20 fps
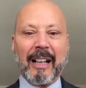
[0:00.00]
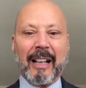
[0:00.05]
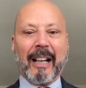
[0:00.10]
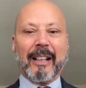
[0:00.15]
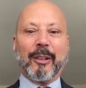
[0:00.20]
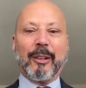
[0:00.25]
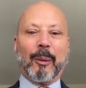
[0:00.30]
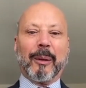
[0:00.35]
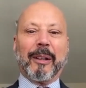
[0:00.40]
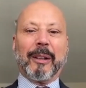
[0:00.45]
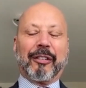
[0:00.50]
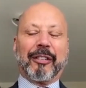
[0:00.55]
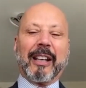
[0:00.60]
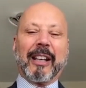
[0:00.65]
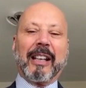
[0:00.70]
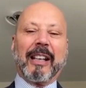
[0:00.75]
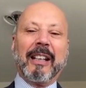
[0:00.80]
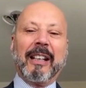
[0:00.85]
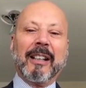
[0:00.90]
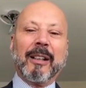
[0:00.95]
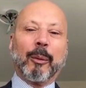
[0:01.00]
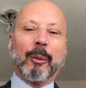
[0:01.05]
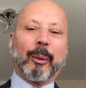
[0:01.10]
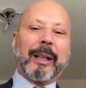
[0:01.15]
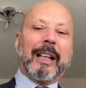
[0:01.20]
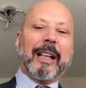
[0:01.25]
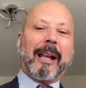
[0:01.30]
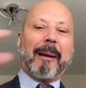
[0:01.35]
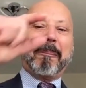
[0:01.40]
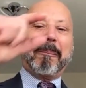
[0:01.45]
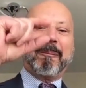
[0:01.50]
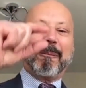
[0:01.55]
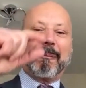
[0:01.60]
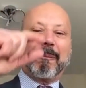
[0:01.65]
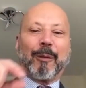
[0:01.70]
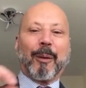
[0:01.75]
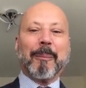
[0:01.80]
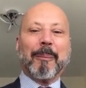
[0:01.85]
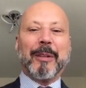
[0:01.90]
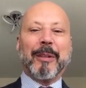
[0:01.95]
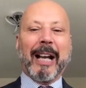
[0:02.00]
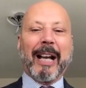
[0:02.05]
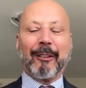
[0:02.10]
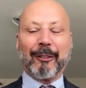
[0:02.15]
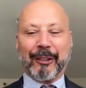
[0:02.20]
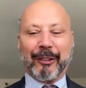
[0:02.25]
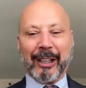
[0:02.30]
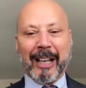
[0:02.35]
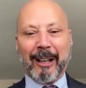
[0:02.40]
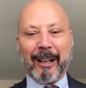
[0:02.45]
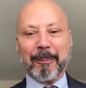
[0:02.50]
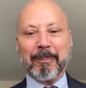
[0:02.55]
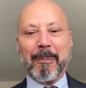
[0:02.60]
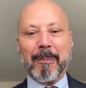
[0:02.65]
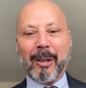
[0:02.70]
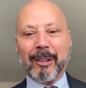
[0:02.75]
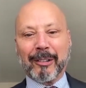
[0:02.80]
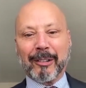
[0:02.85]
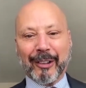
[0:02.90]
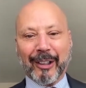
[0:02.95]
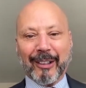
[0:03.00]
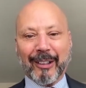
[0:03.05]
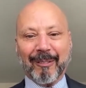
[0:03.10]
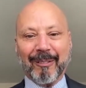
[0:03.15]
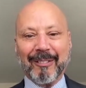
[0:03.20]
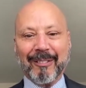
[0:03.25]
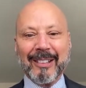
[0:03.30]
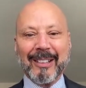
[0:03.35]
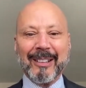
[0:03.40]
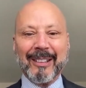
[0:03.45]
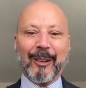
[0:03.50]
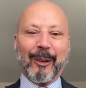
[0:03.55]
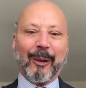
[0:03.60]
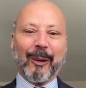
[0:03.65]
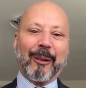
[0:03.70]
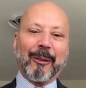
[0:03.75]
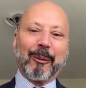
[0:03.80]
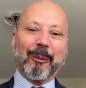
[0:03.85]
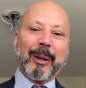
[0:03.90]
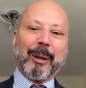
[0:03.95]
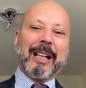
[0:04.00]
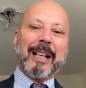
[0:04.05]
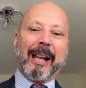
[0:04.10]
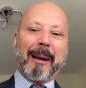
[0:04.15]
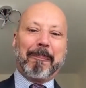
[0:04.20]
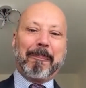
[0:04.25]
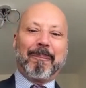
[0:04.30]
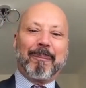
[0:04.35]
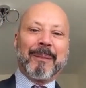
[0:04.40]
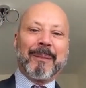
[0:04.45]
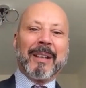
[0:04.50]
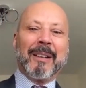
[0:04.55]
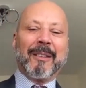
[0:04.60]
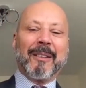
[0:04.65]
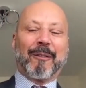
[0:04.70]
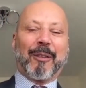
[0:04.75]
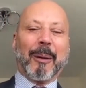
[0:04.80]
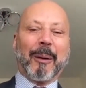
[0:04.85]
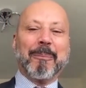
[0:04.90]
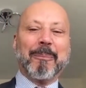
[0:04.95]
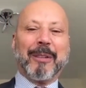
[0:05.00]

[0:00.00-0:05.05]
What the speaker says: I'd always say, "Ring it up from downtown Moncton," or "Ring it up from